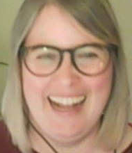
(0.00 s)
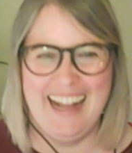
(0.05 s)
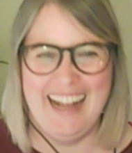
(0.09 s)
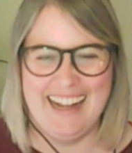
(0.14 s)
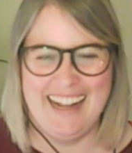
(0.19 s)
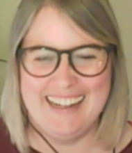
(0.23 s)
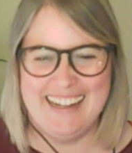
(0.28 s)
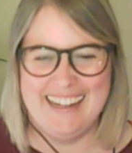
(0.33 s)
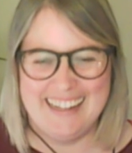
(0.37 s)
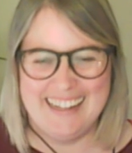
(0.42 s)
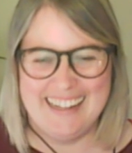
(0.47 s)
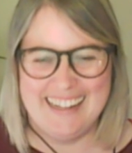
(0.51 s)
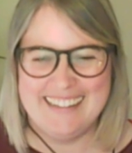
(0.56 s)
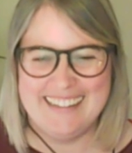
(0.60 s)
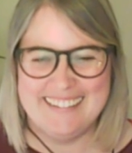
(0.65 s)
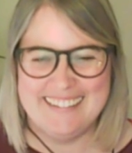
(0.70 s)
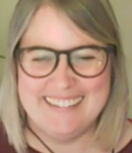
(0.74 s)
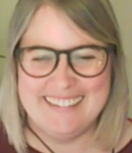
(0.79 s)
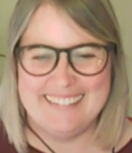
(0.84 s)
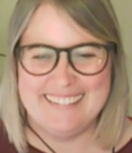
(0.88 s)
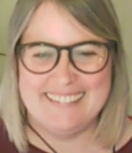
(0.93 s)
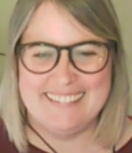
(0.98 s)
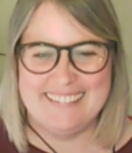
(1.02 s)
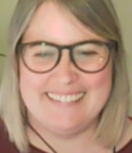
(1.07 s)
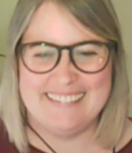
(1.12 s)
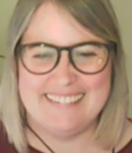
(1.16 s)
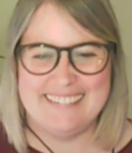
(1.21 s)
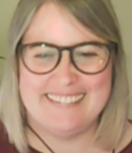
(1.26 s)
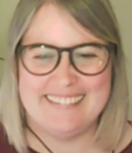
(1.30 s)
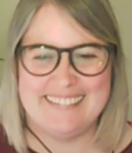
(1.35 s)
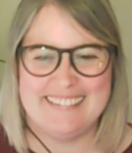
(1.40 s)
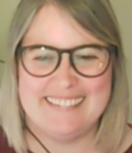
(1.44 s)

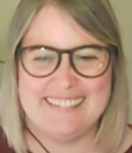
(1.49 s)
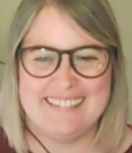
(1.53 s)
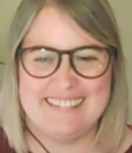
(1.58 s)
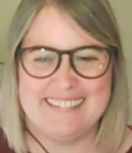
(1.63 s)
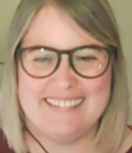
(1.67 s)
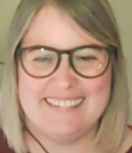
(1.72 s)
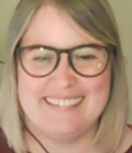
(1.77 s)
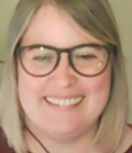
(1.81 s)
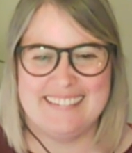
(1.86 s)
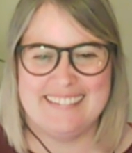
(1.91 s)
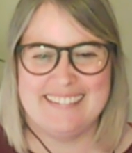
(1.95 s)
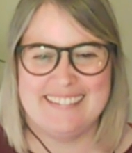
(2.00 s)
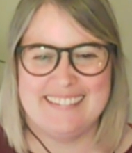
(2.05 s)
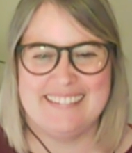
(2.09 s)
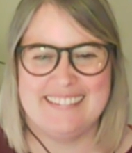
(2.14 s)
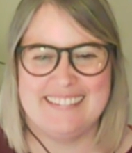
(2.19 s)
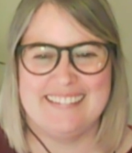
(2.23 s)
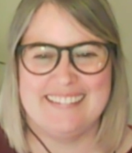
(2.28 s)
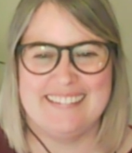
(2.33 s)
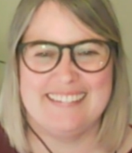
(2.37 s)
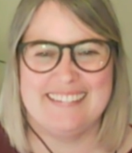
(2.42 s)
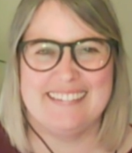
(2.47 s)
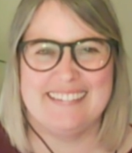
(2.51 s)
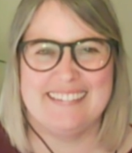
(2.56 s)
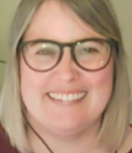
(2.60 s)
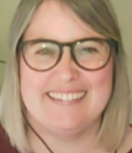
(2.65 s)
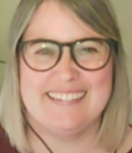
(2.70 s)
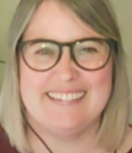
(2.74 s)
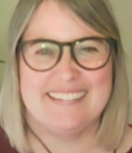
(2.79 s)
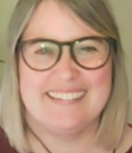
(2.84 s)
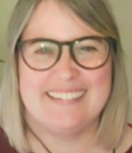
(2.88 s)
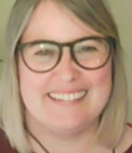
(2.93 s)

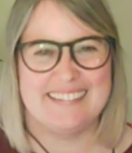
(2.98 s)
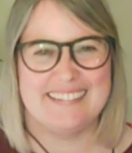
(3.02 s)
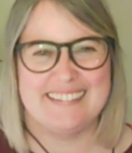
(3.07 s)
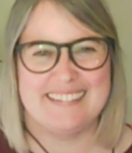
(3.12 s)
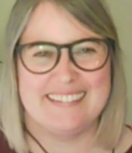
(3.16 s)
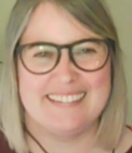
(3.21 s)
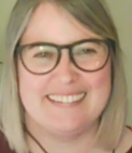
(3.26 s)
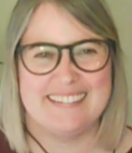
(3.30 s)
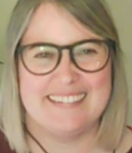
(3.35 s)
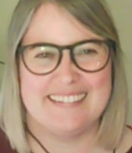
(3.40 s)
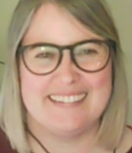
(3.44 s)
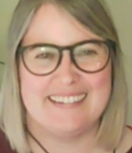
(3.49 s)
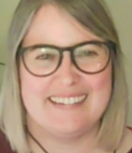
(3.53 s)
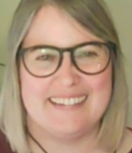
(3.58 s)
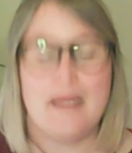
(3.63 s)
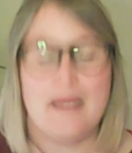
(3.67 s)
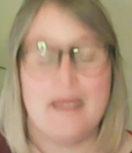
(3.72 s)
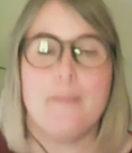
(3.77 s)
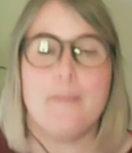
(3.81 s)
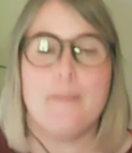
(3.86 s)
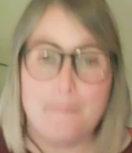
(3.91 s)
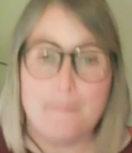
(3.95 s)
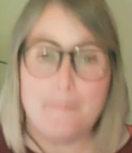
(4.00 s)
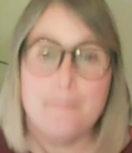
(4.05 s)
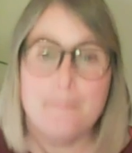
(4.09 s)
(silent)